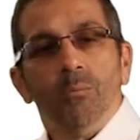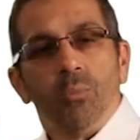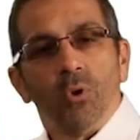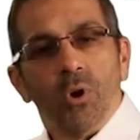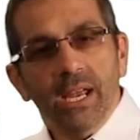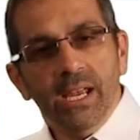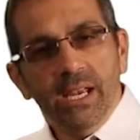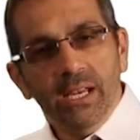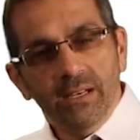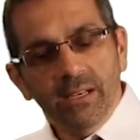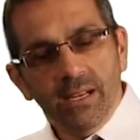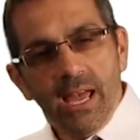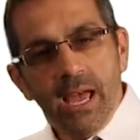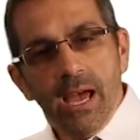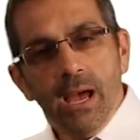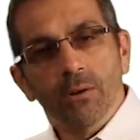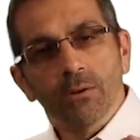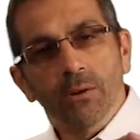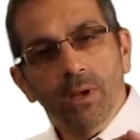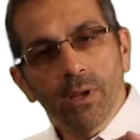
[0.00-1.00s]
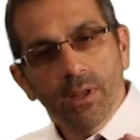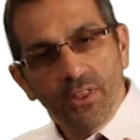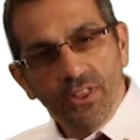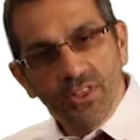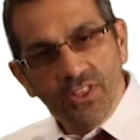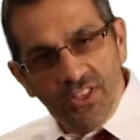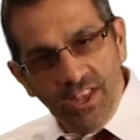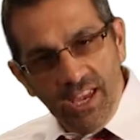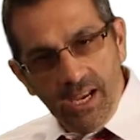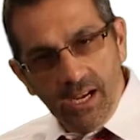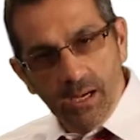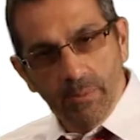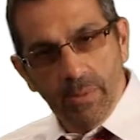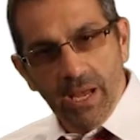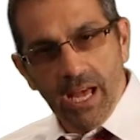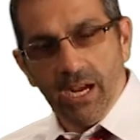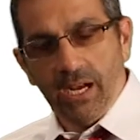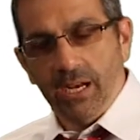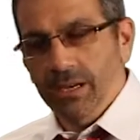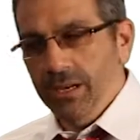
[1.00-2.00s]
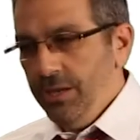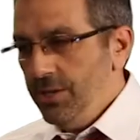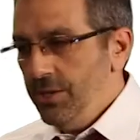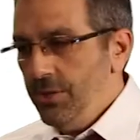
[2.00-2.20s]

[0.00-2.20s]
Break it down. Think about it.